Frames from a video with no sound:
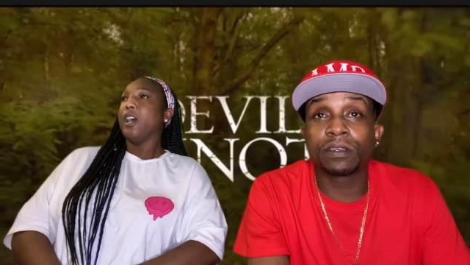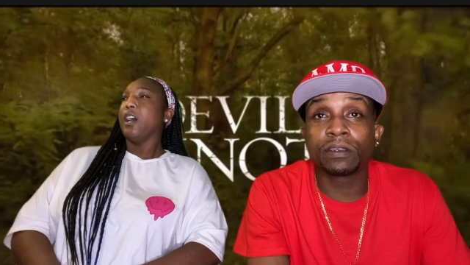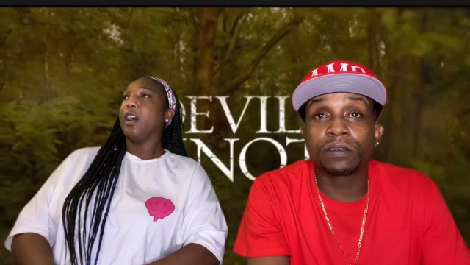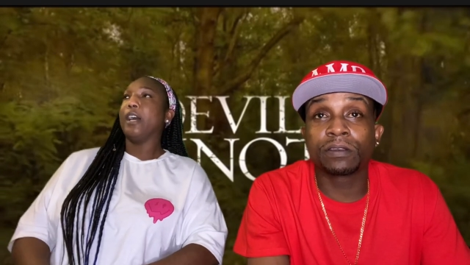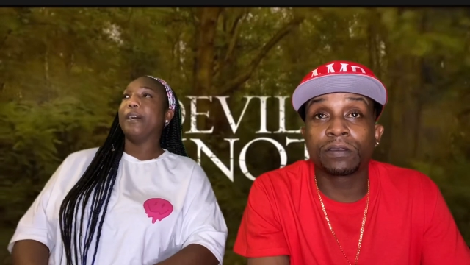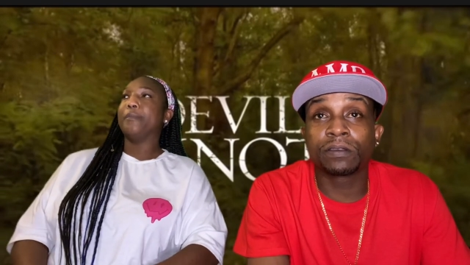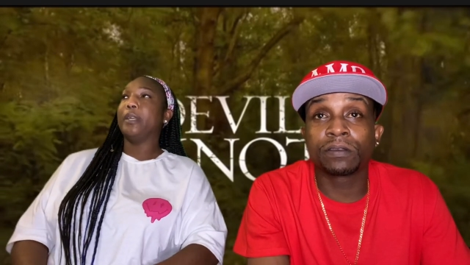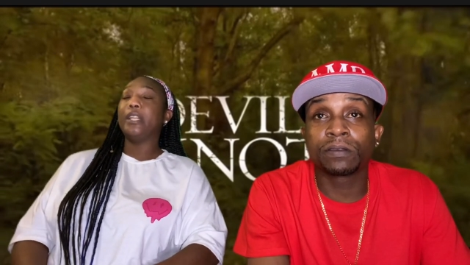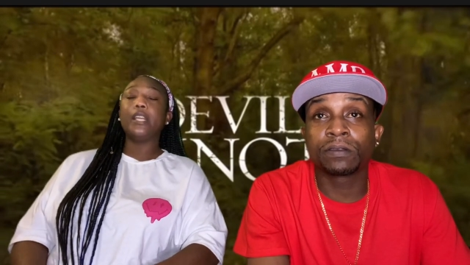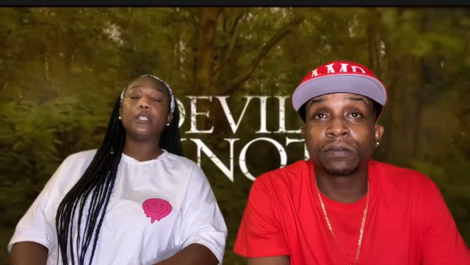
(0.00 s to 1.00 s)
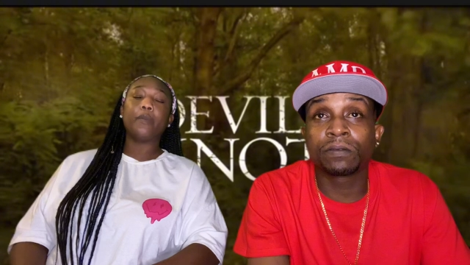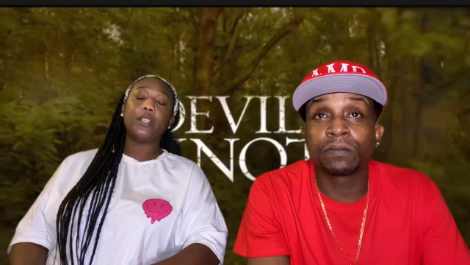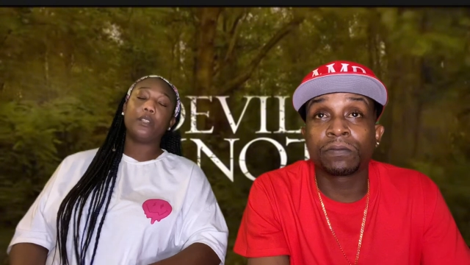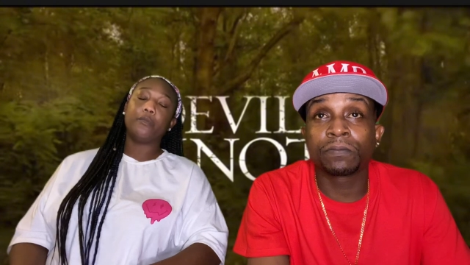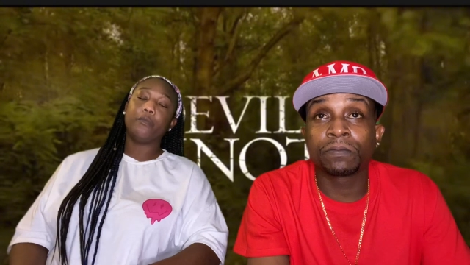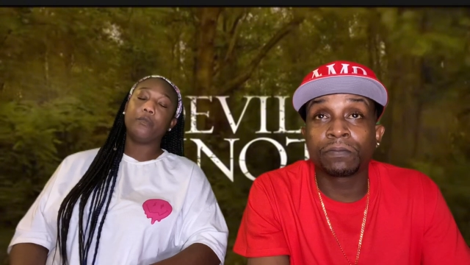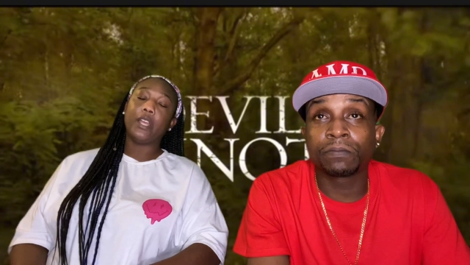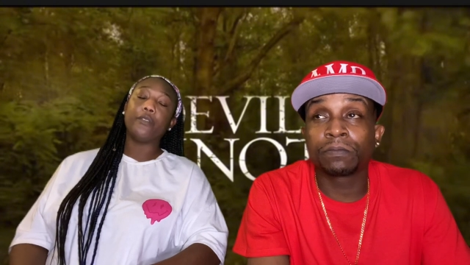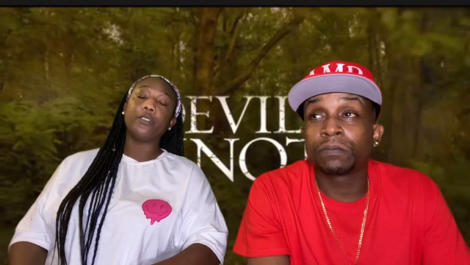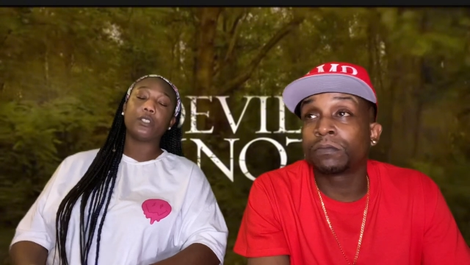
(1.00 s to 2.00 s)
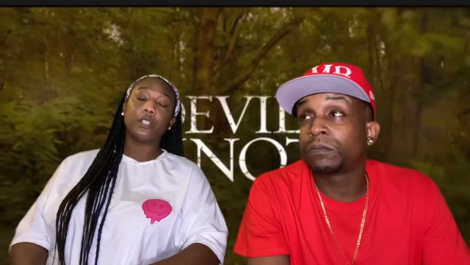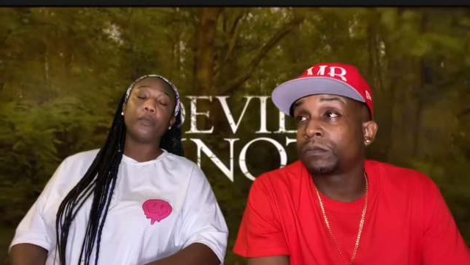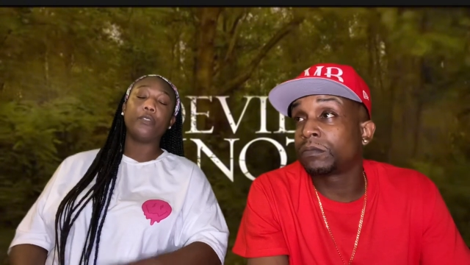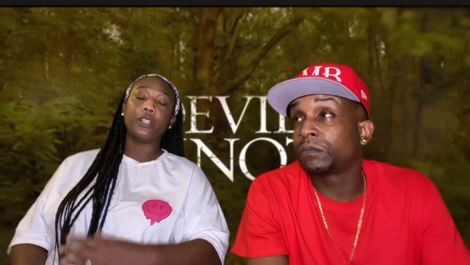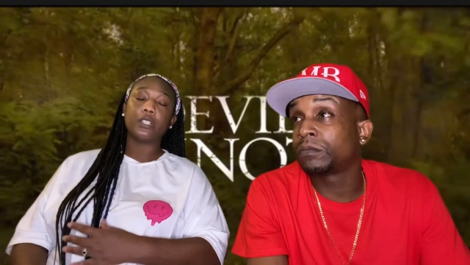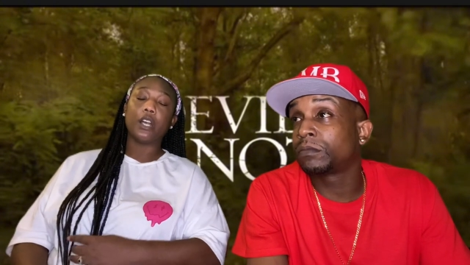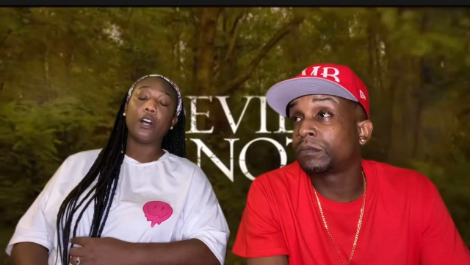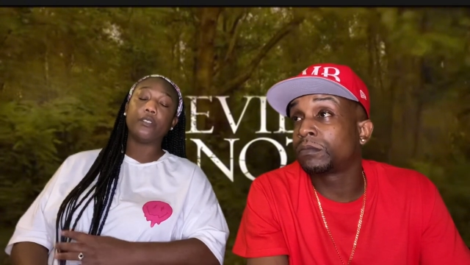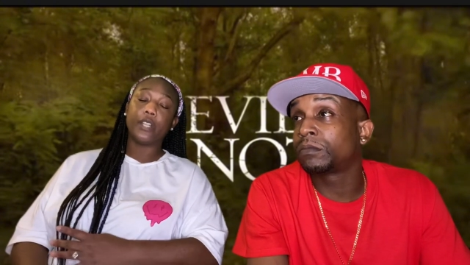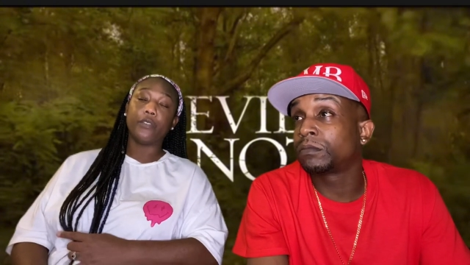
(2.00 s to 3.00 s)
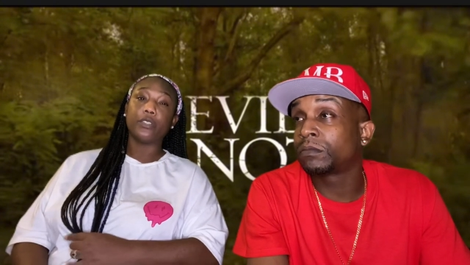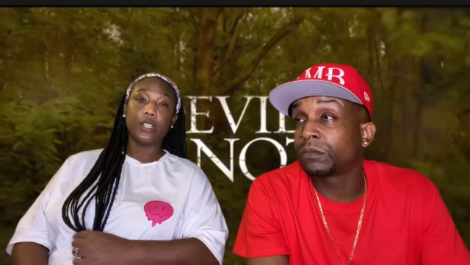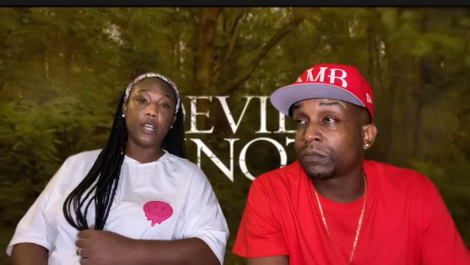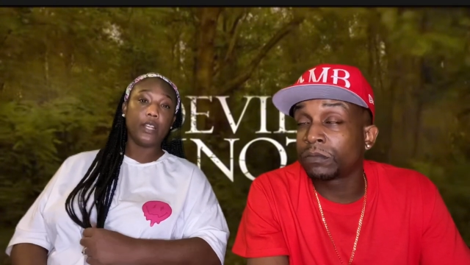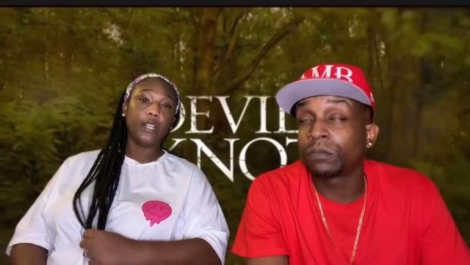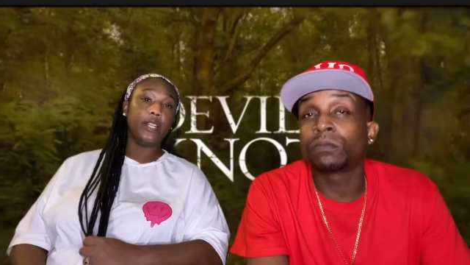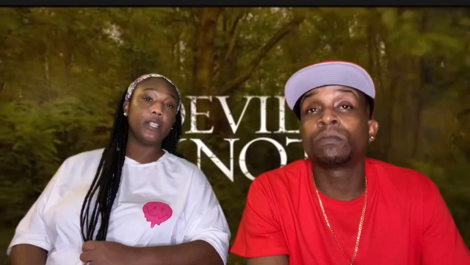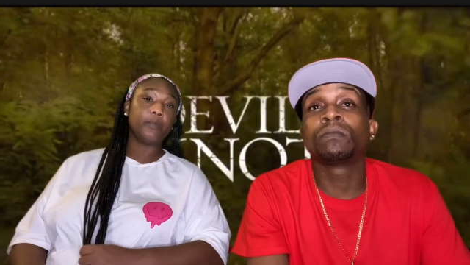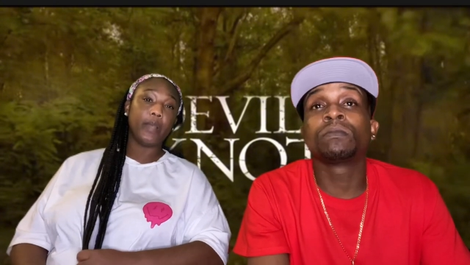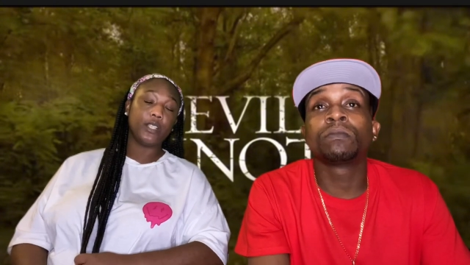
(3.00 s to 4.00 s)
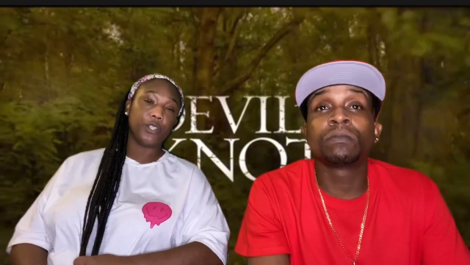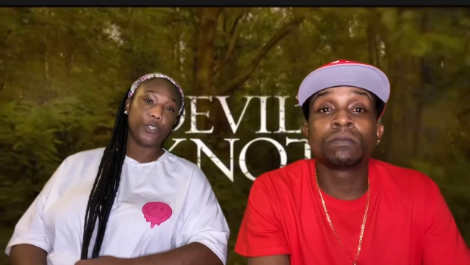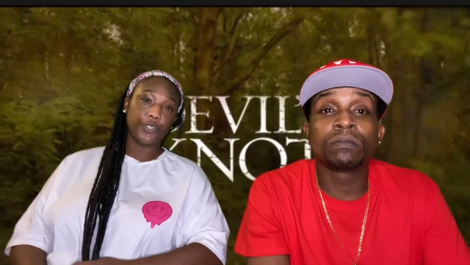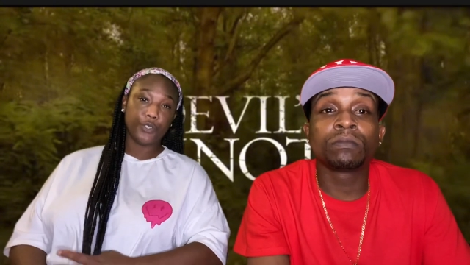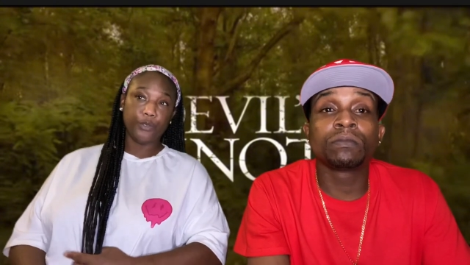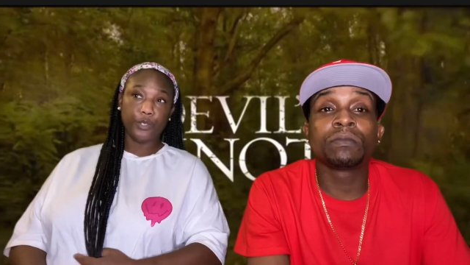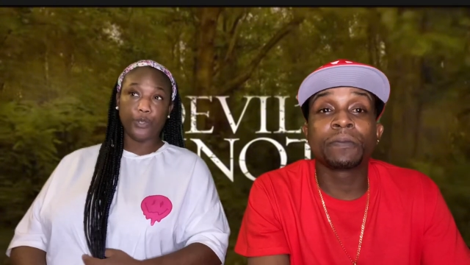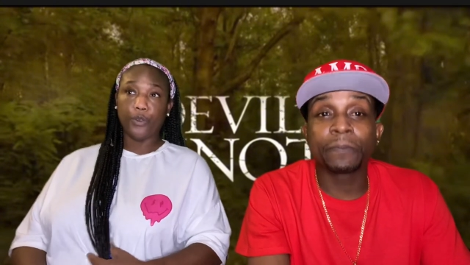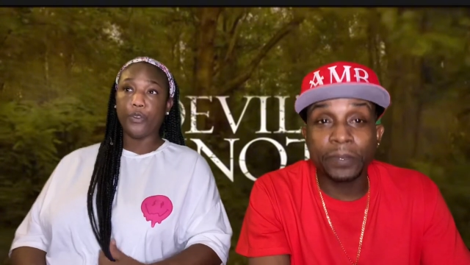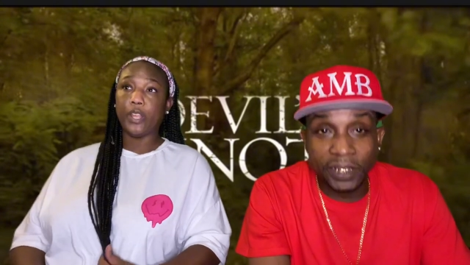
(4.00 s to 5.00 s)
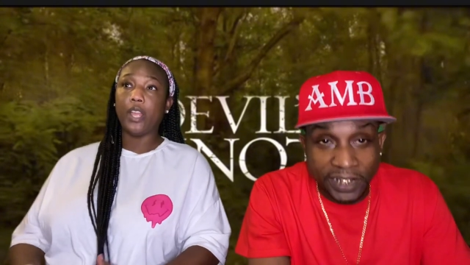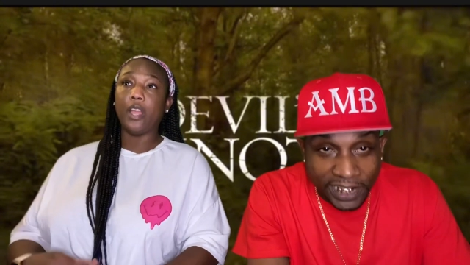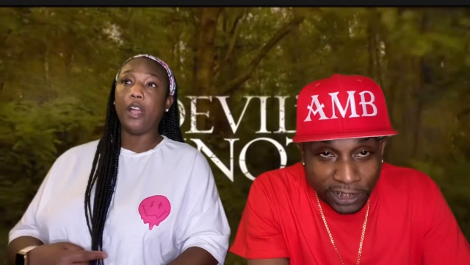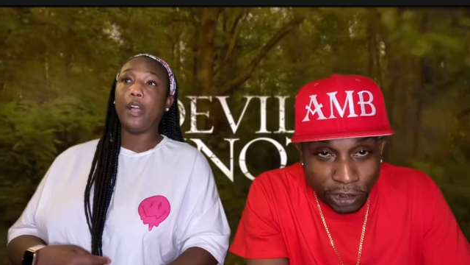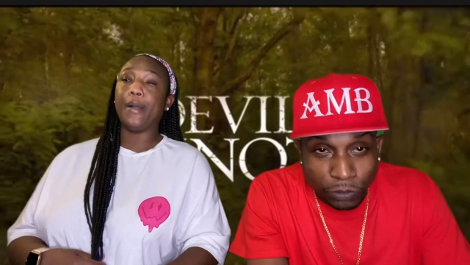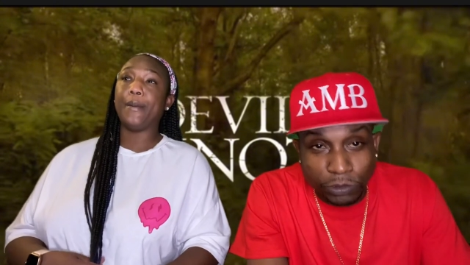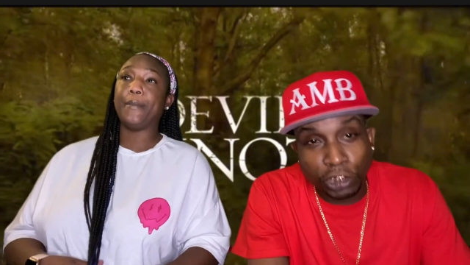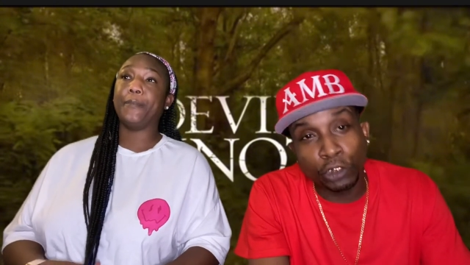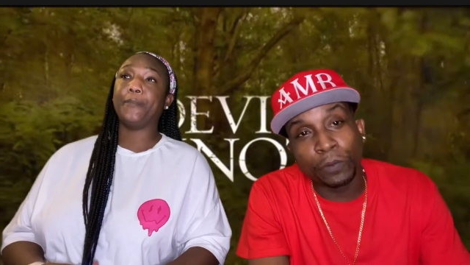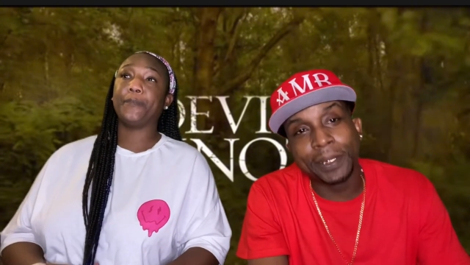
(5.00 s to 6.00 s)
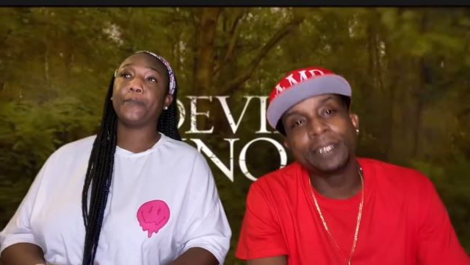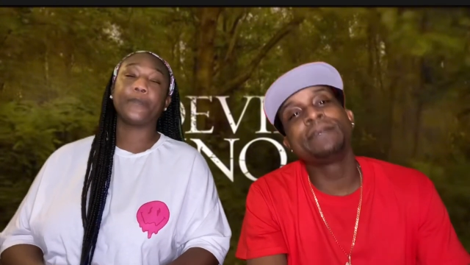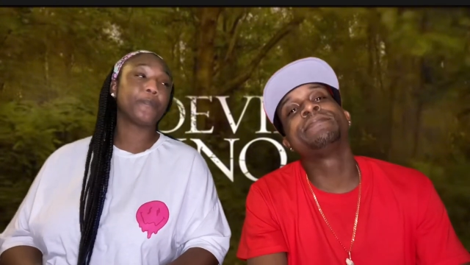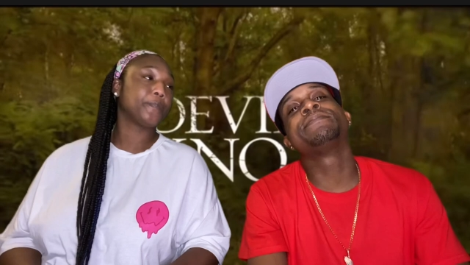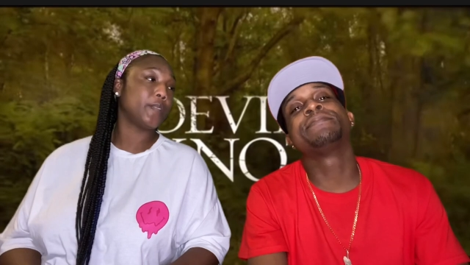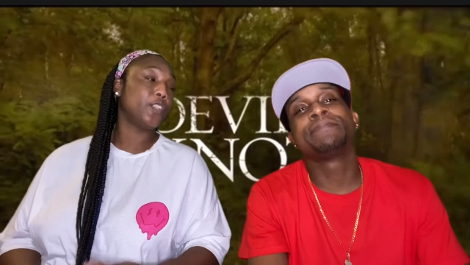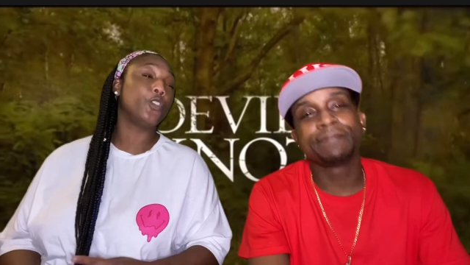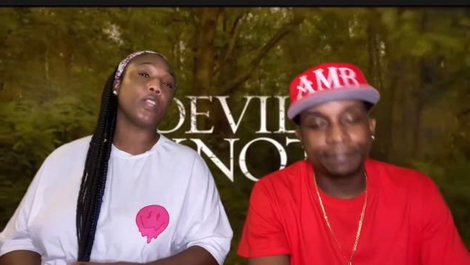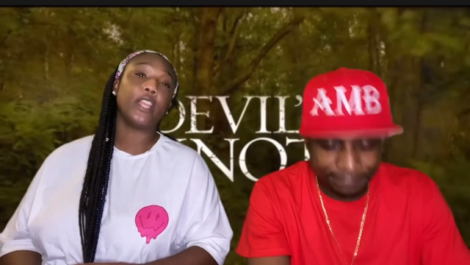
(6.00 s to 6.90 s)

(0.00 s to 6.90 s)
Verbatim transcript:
Speaker 1: um, it is based devils the movie is called devil's Knot." it is based on a true story catch it on um, tubi you can